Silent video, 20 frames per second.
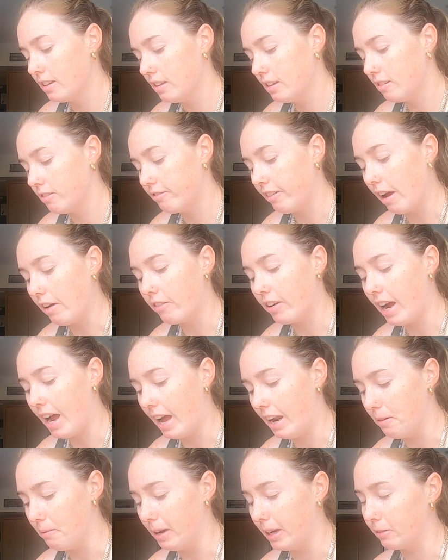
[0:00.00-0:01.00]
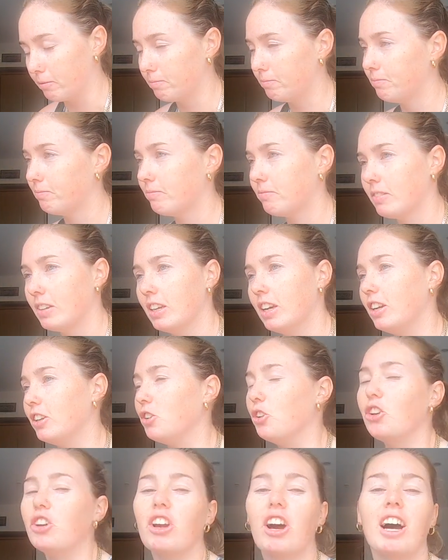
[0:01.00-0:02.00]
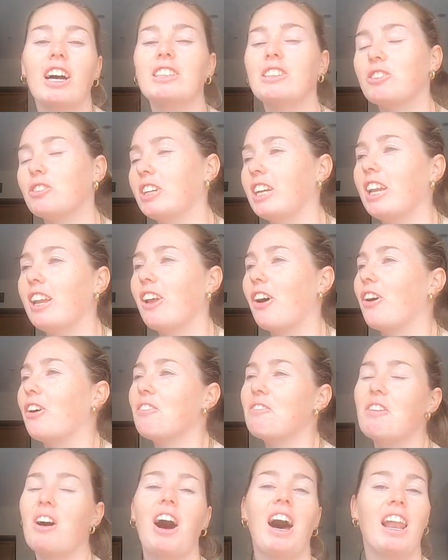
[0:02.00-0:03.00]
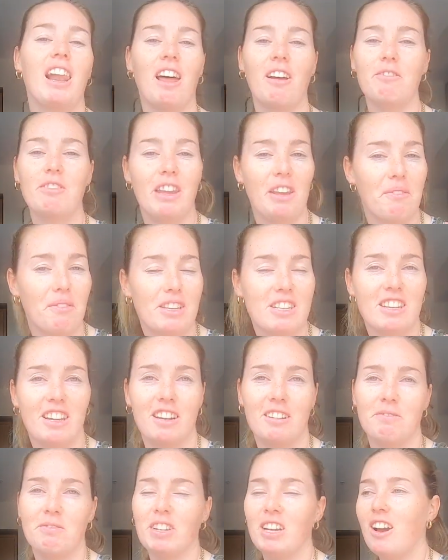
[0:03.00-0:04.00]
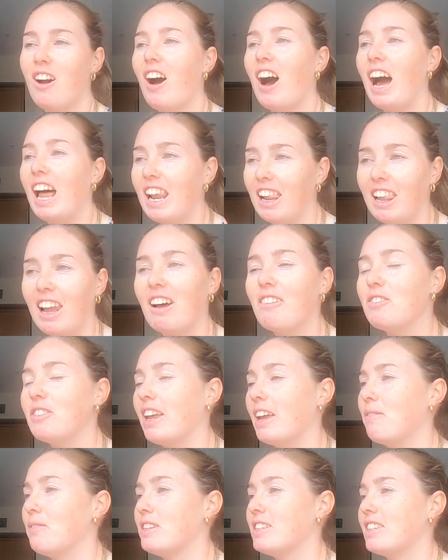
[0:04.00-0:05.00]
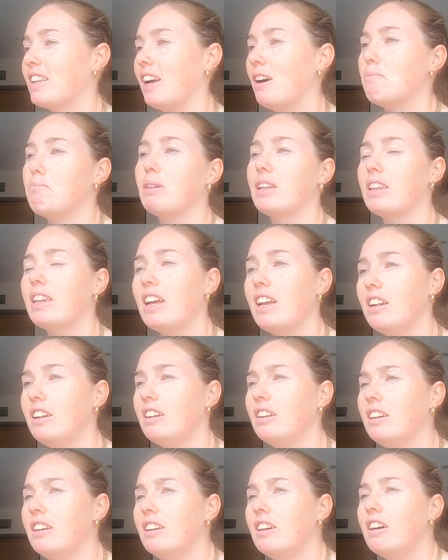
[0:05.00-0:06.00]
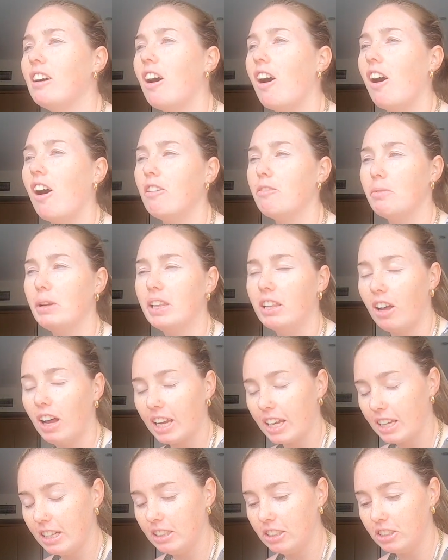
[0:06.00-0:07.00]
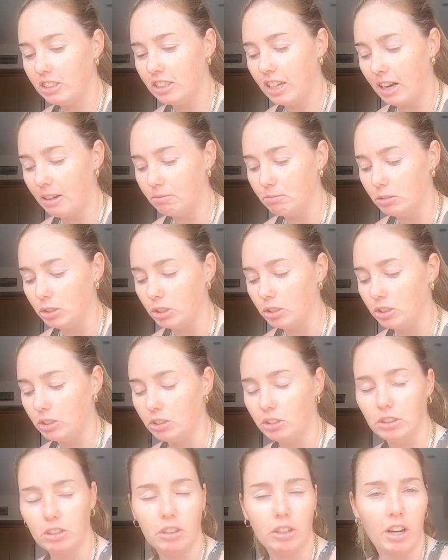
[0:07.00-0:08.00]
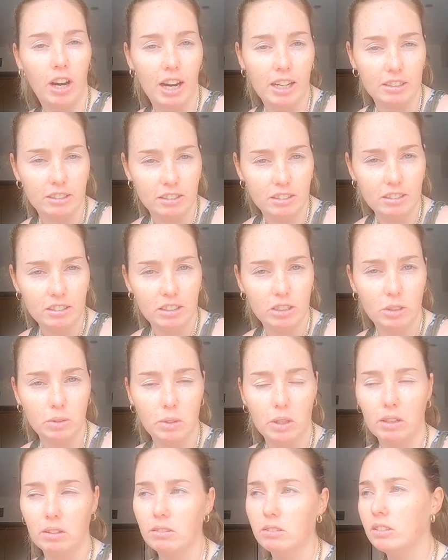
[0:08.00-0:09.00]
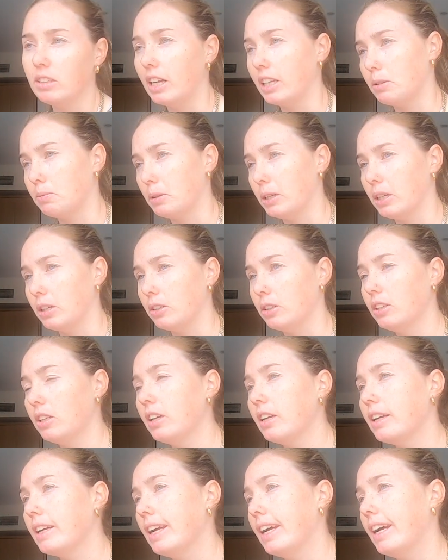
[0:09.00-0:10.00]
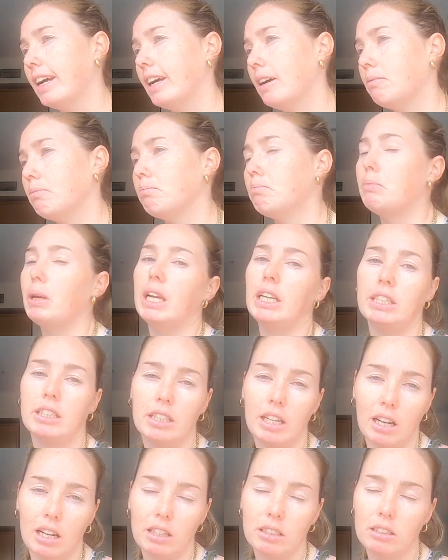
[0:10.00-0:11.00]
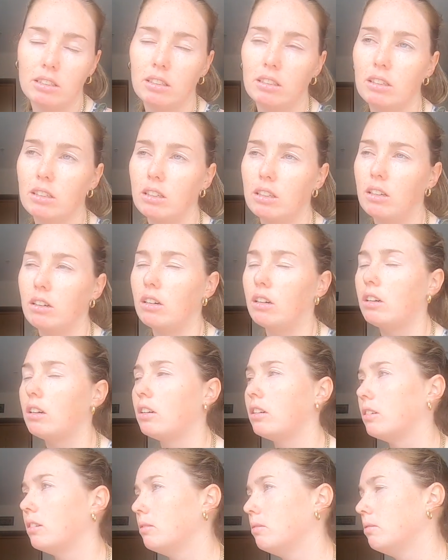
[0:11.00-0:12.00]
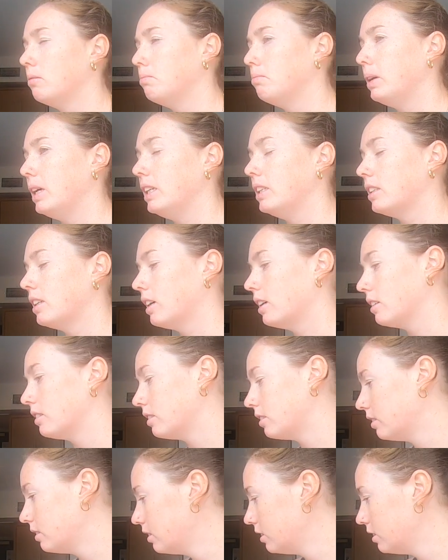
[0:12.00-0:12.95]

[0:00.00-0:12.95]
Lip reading: Favourite anime? You guys already know I love Demon Slayer. But then I've been liking Jujutsu Kaisen as well. That's pretty good. Beastars. Oh, Beastars.